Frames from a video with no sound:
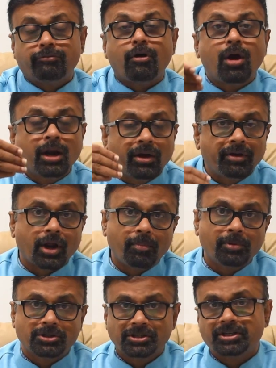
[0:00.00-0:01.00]
for our
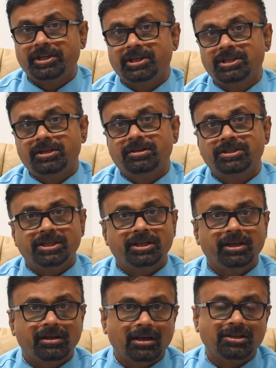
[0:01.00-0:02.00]

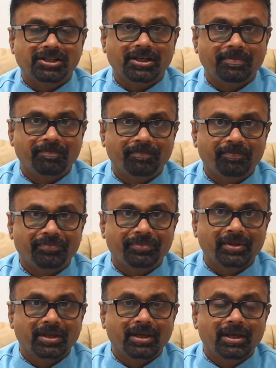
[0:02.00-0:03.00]
opportunity-seeking culture,
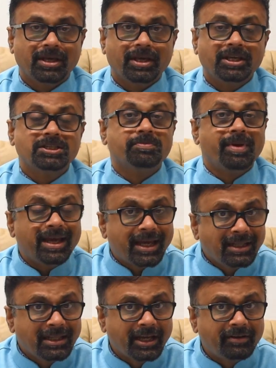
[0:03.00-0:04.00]
is
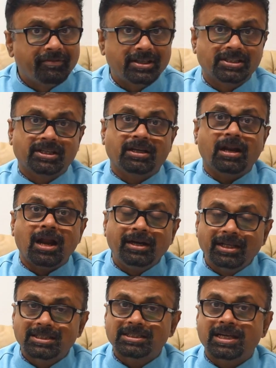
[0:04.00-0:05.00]
making the investor
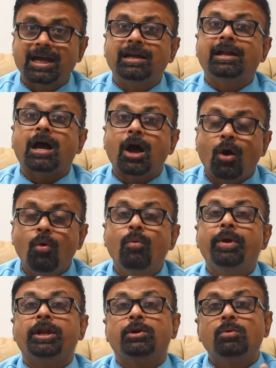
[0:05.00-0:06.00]
understand how
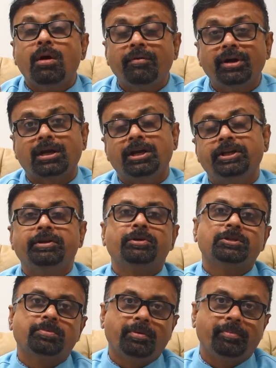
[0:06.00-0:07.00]
we do our
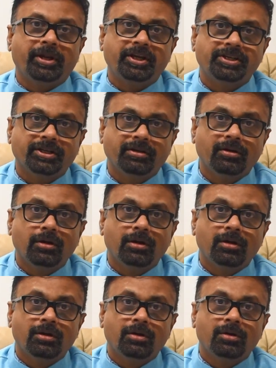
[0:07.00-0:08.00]
continuous preparation
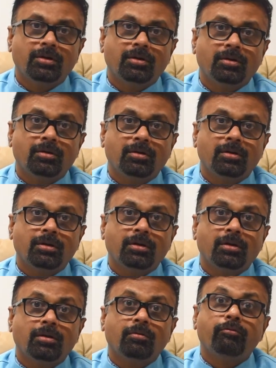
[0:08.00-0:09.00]

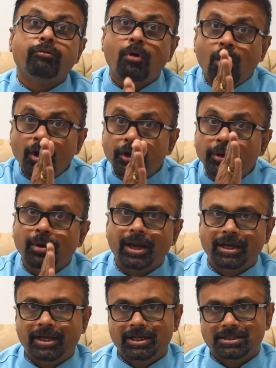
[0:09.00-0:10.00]
for new
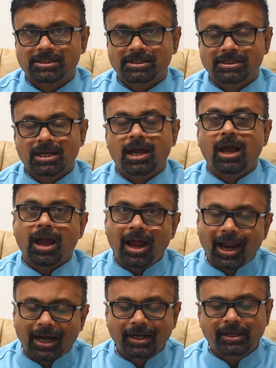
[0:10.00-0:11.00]
ideas,
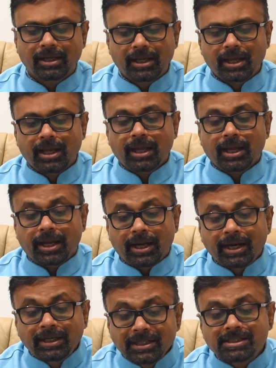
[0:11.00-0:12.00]
and
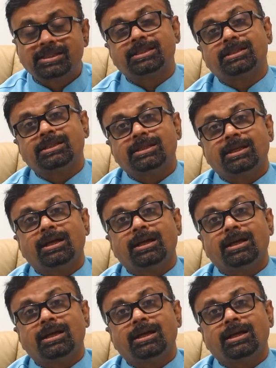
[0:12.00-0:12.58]
it is